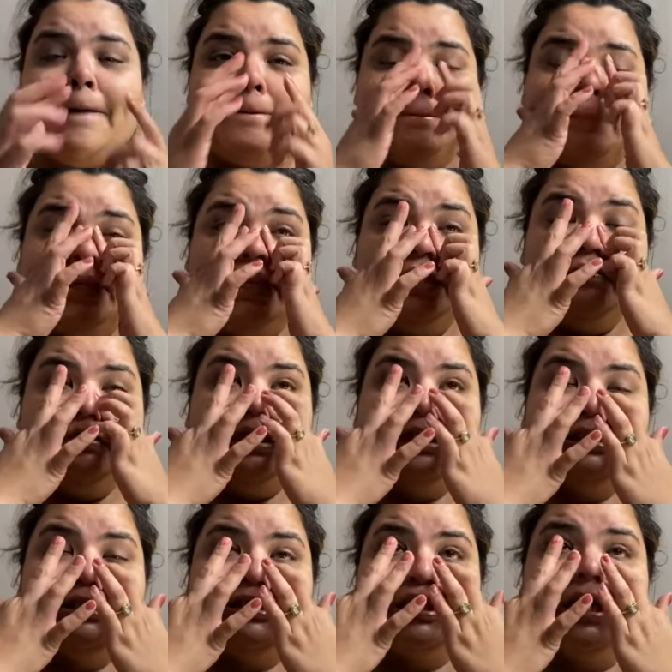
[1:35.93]
But
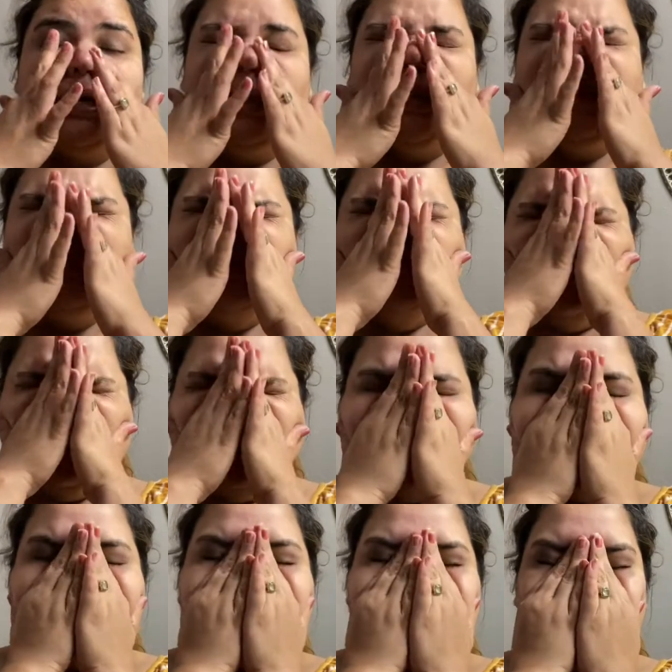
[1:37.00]
anyways,
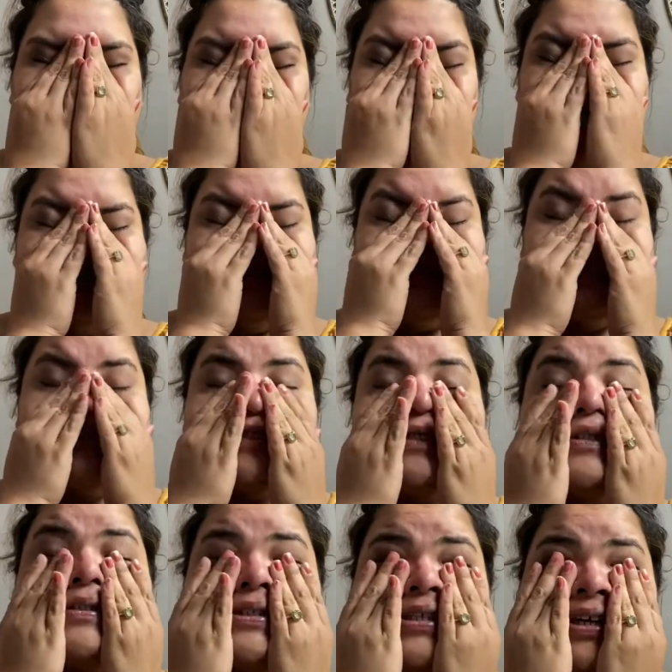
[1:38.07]
let me just get
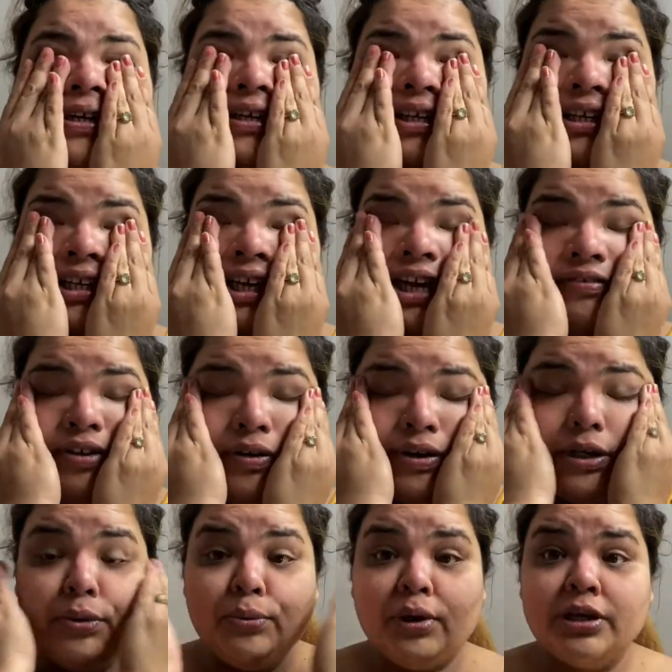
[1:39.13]
started. I've already
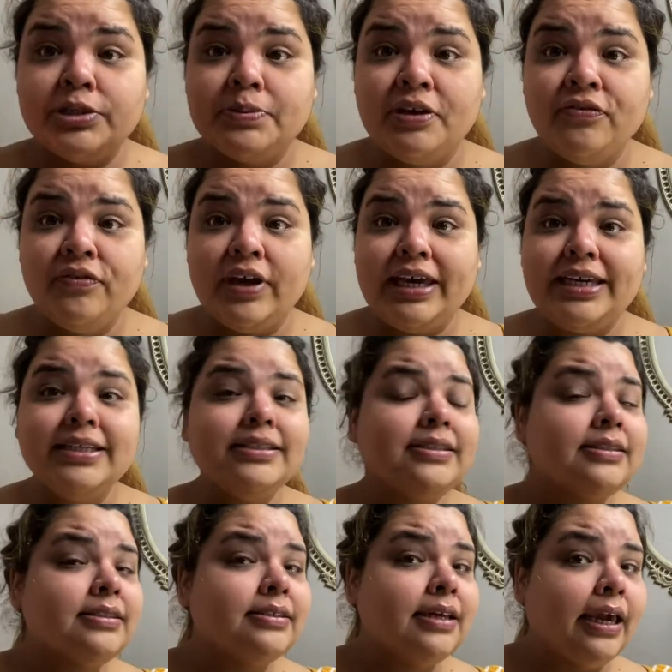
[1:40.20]
washed my
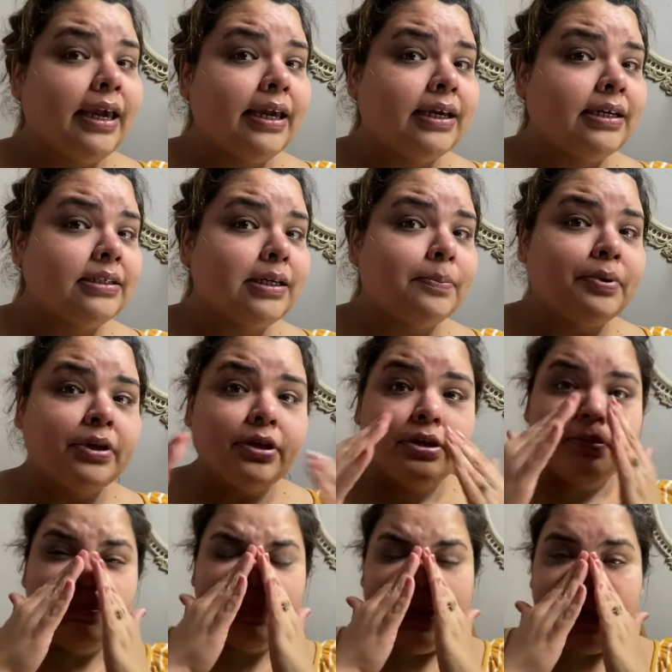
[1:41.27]
face and I put on a
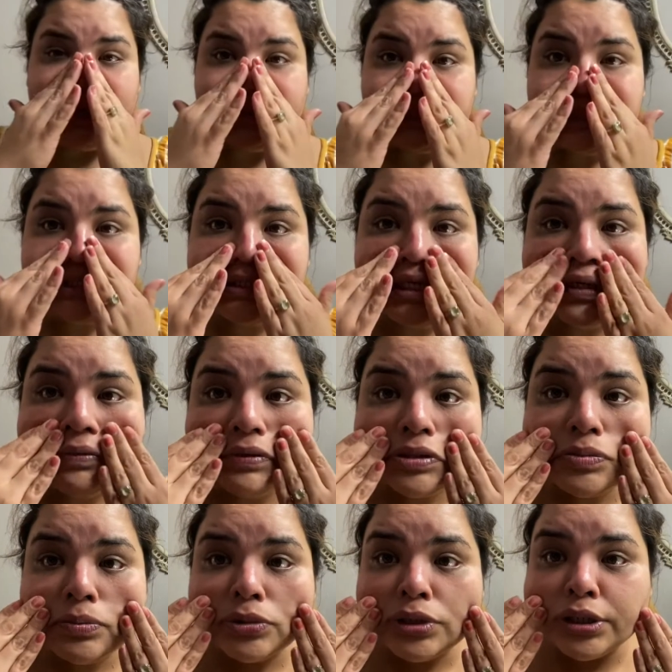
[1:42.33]
mask. It was
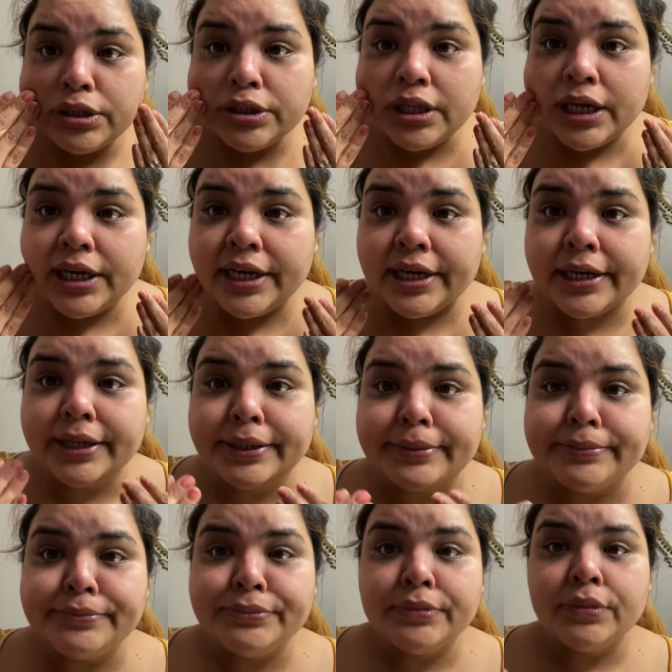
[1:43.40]
more like
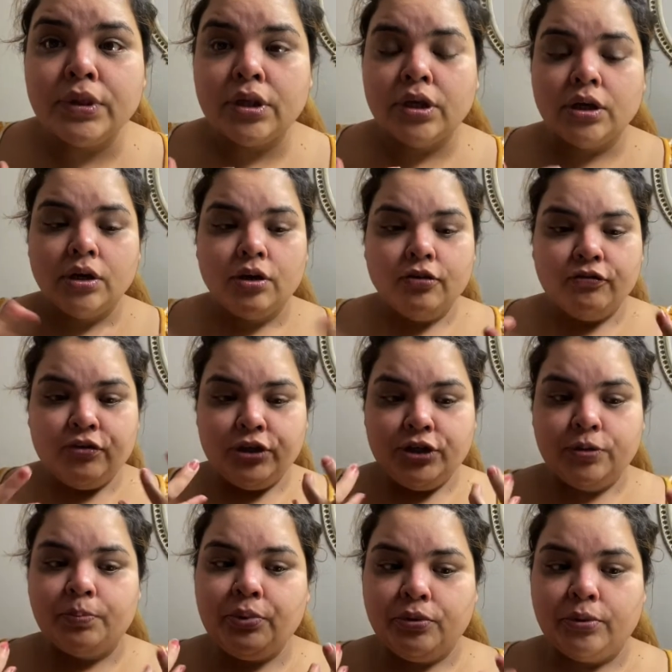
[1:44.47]
for your
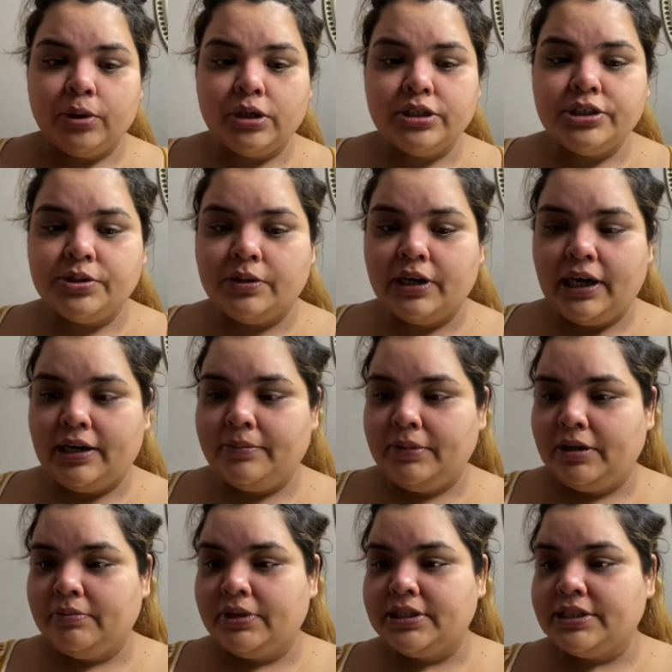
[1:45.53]
pores, so it kind of made
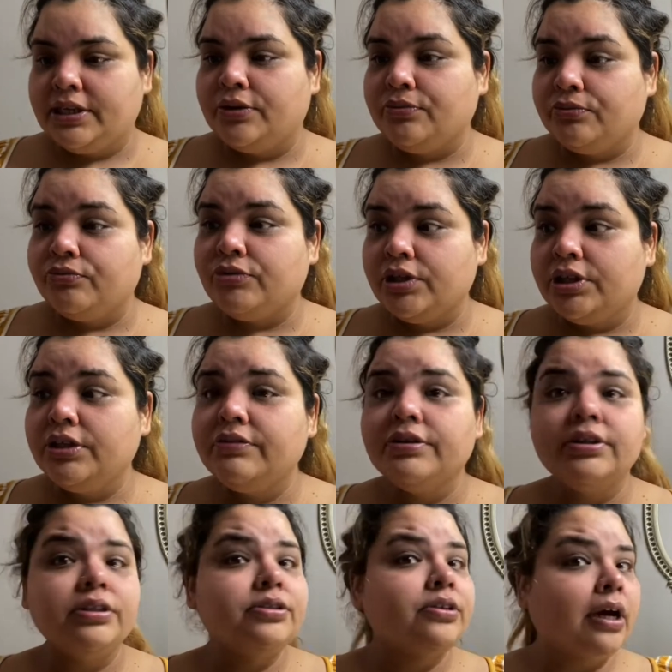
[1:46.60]
my skin really,
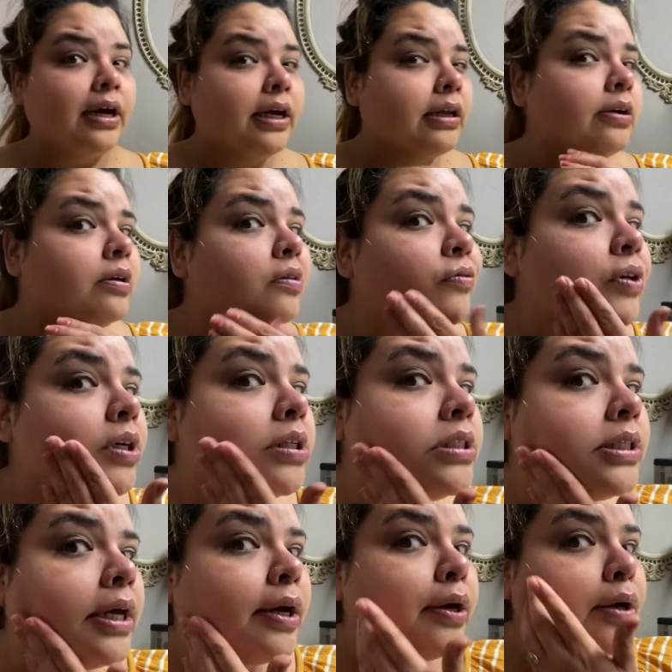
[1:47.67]
really dry. I don't know if you can
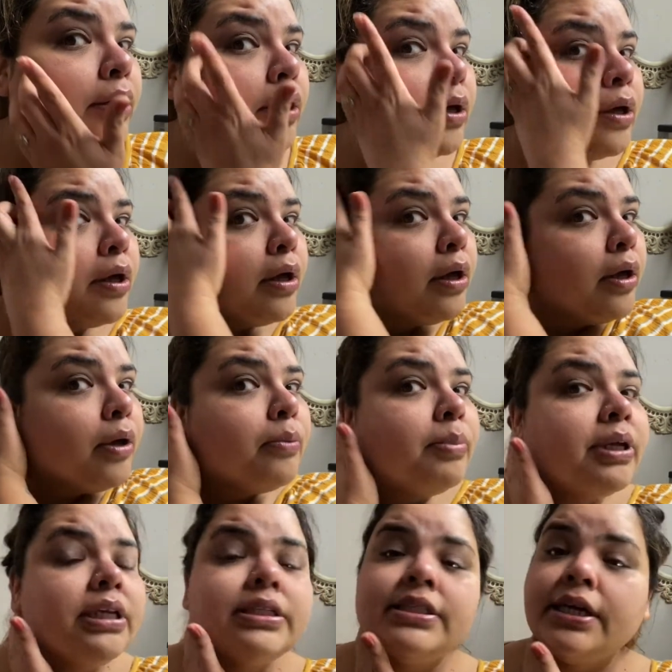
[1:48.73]
tell, but
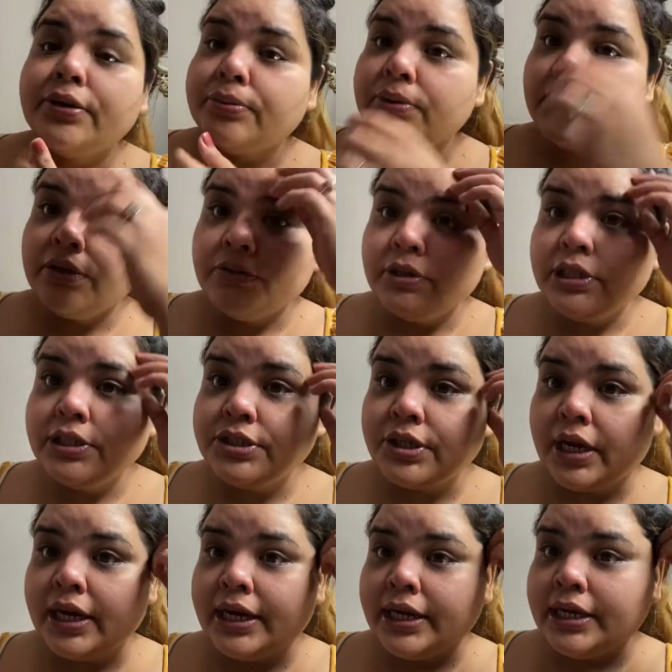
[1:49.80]
it's like really, really
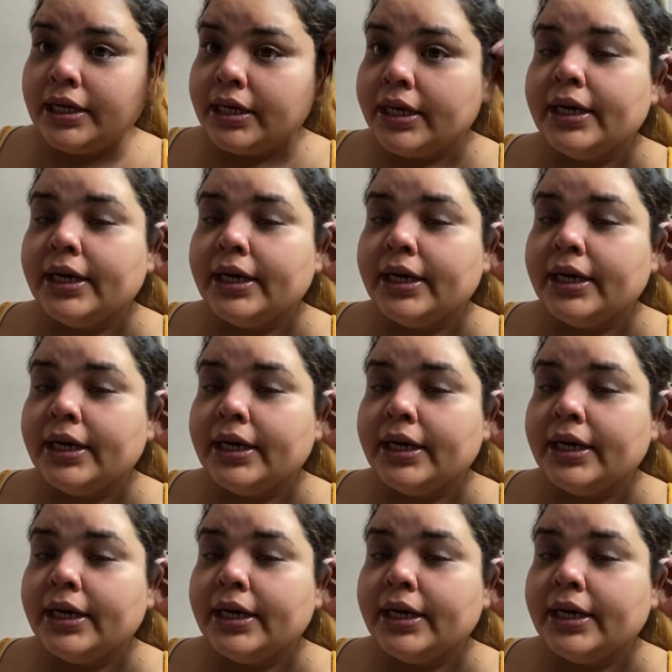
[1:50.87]
dried.